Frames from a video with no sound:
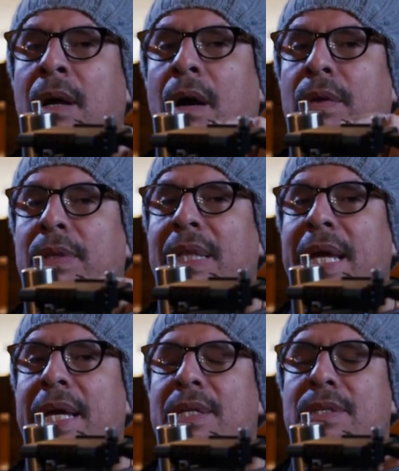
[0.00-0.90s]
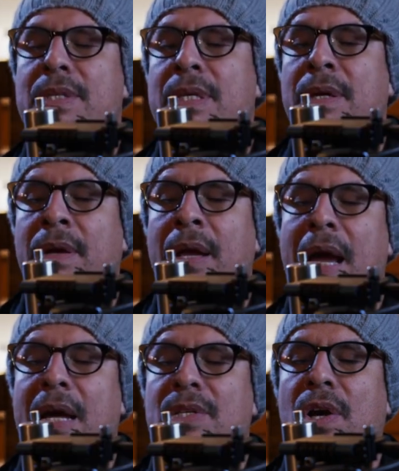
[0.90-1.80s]
on the lens
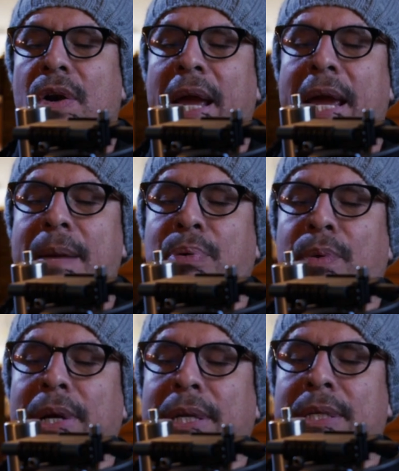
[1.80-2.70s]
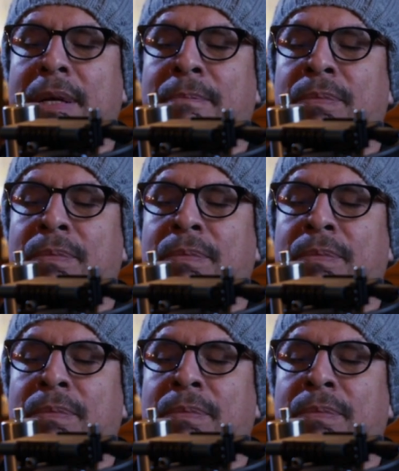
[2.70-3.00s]
as our A point.